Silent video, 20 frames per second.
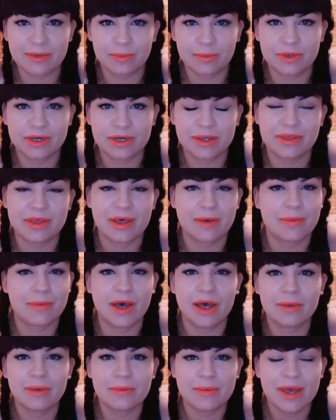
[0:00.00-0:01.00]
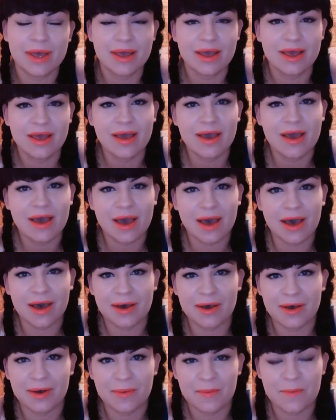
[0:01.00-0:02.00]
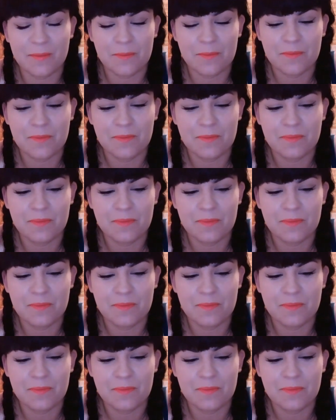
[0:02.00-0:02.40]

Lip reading: putting them up. Um,